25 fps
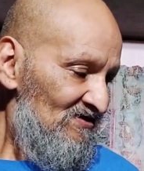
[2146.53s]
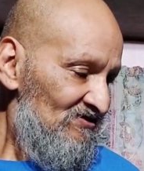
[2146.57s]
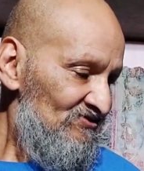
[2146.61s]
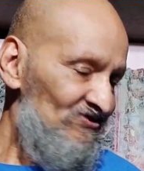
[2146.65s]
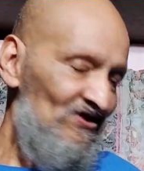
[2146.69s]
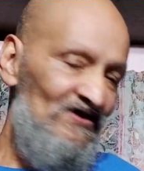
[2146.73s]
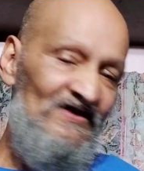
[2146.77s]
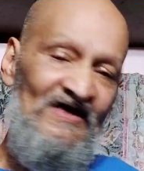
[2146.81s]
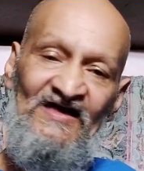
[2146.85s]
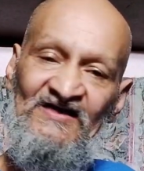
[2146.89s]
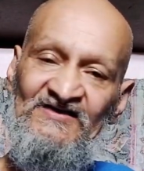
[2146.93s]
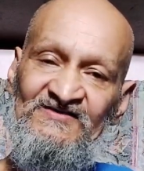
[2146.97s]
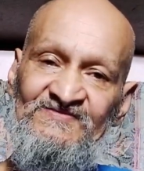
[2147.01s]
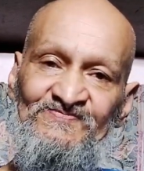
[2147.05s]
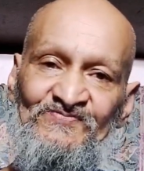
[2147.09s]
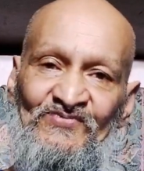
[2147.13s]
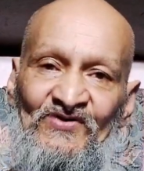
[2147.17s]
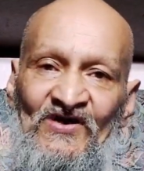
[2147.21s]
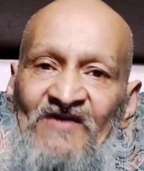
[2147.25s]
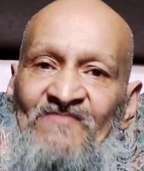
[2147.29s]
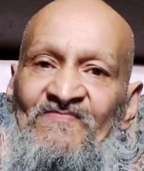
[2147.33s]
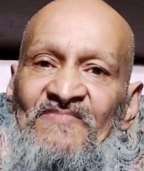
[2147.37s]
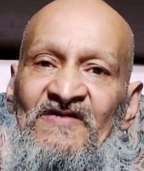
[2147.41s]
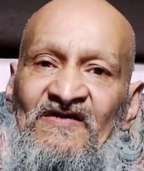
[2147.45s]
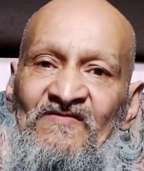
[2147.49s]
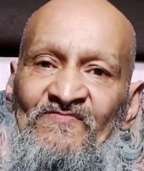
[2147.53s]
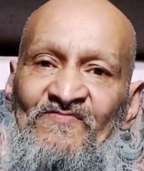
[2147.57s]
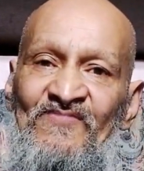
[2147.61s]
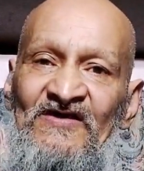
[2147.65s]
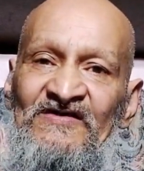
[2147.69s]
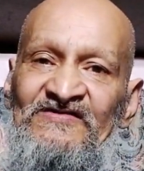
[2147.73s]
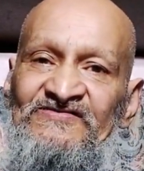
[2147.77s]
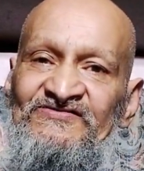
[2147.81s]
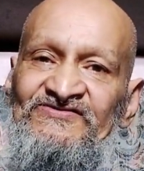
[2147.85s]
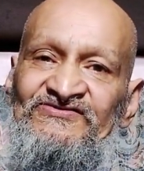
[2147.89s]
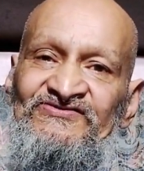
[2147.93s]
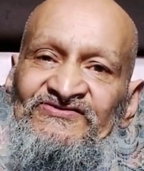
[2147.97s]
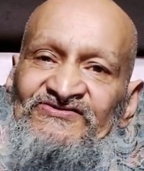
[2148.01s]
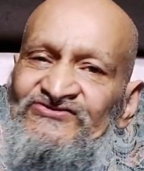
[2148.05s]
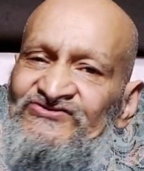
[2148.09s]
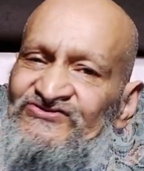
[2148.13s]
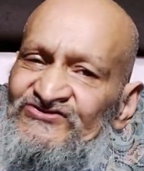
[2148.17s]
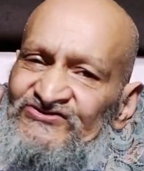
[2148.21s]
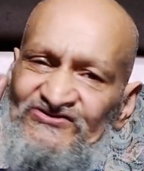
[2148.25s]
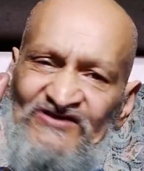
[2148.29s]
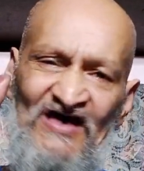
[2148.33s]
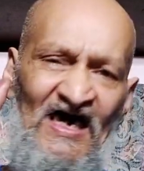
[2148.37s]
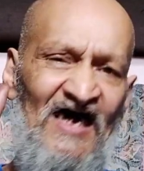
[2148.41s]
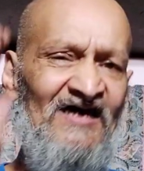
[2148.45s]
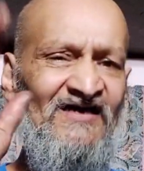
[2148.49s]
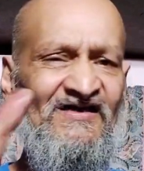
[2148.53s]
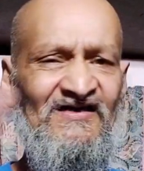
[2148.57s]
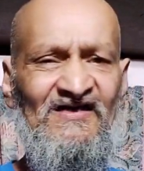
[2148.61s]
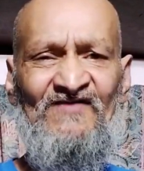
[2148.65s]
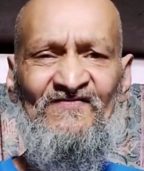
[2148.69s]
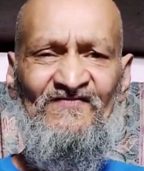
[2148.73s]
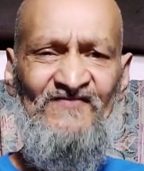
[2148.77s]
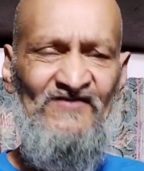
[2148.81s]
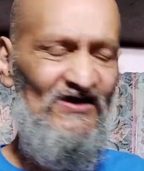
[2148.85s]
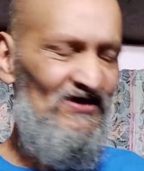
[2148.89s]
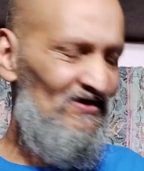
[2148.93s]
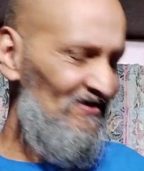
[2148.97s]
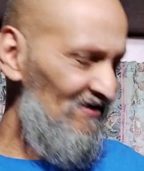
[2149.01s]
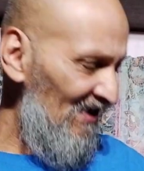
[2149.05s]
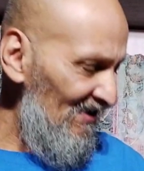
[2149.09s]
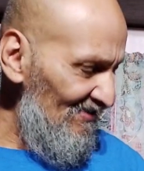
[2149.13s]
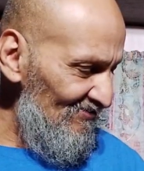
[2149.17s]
So let us pray, beloved brothers and sisters. I love y'all.